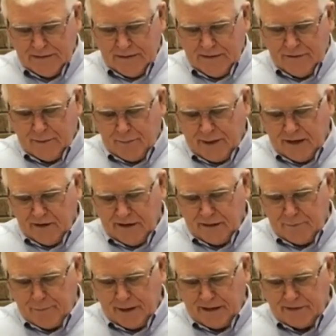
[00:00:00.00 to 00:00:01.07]
The
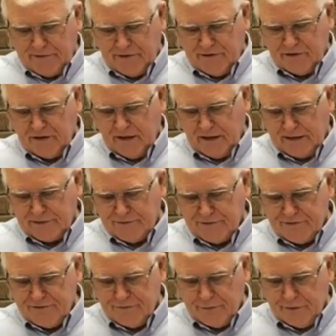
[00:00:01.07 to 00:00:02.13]
parallel passage in
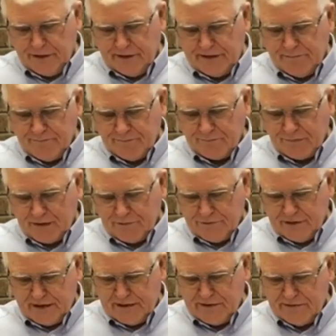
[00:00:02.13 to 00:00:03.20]
Colossians 3
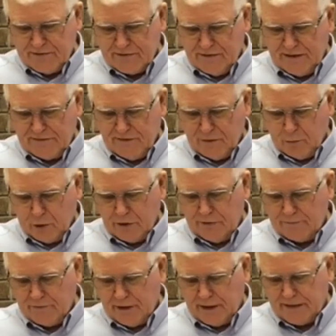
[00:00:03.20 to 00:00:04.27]
says, Let the word
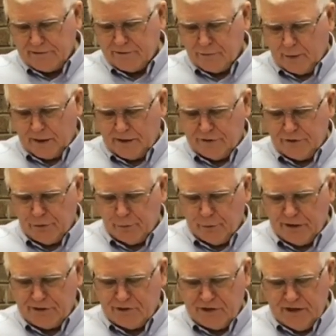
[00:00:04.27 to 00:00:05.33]
of Christ dwell in you
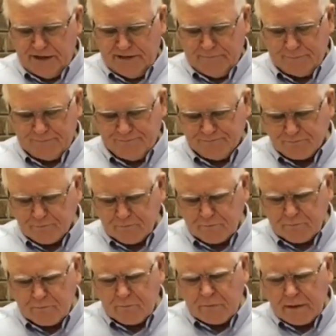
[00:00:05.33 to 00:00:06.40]
richly,
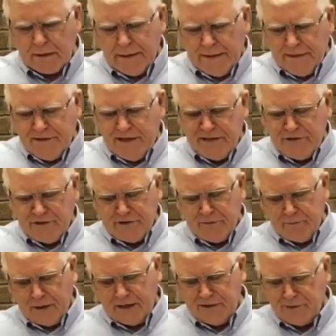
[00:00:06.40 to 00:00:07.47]
Teach and
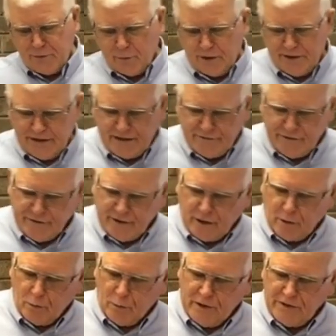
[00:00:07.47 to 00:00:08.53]
admonish one another in
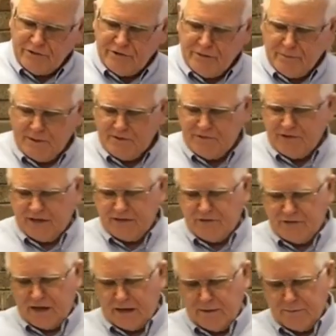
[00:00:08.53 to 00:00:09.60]
all wisdom, and sing
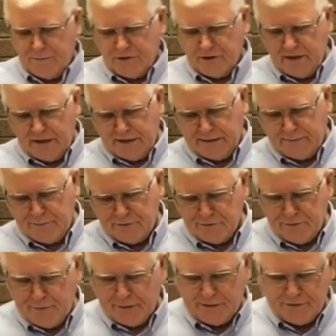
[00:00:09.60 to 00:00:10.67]
psalms and hymns and
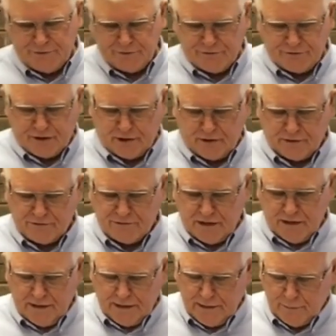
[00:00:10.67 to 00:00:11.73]
spiritual songs
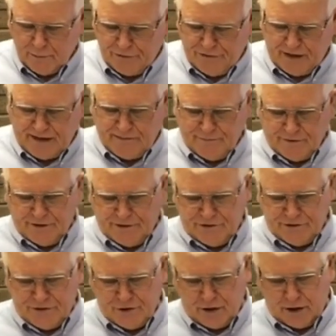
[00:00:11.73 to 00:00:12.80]
with thankfulness
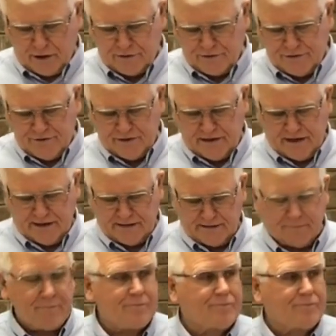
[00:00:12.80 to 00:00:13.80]
in your hearts to God.